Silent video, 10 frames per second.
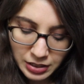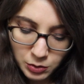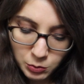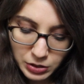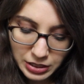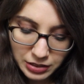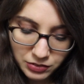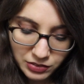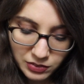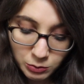
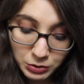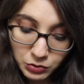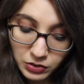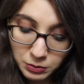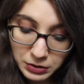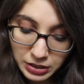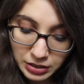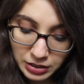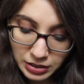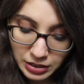which is supposed to
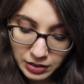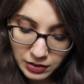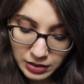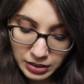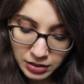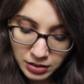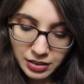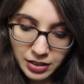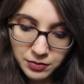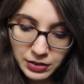be healthy.
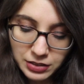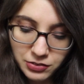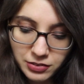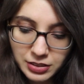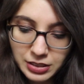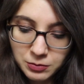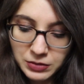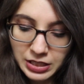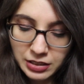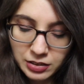I actually am
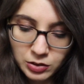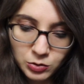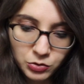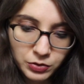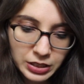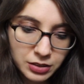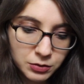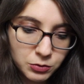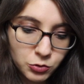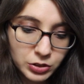not a huge fan
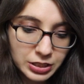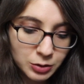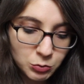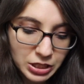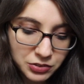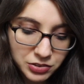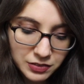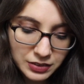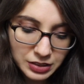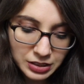of drinking matcha
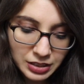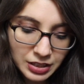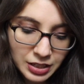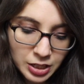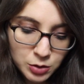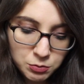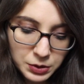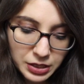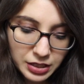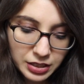tea,
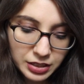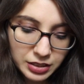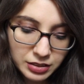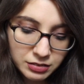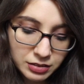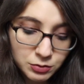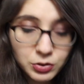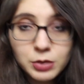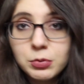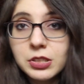but I'll
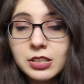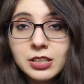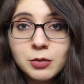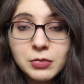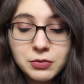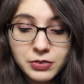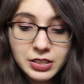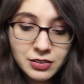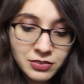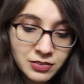try putting it on my
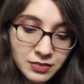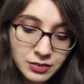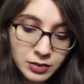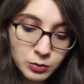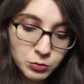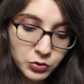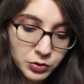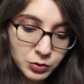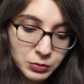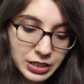face. I'm sure
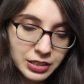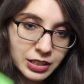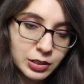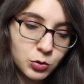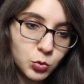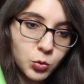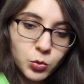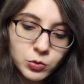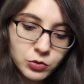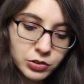it'll make it like a
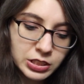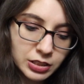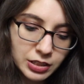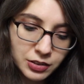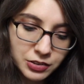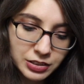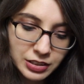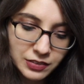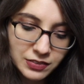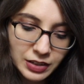cool green color at
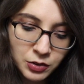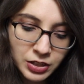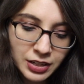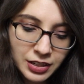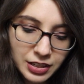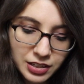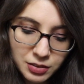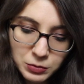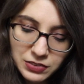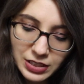least. So
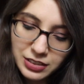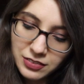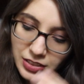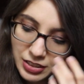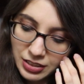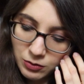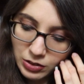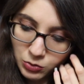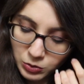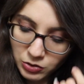I'm excited to give
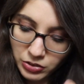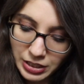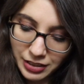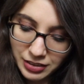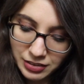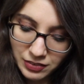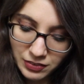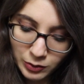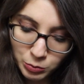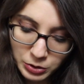this one a try. I think this
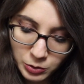is pretty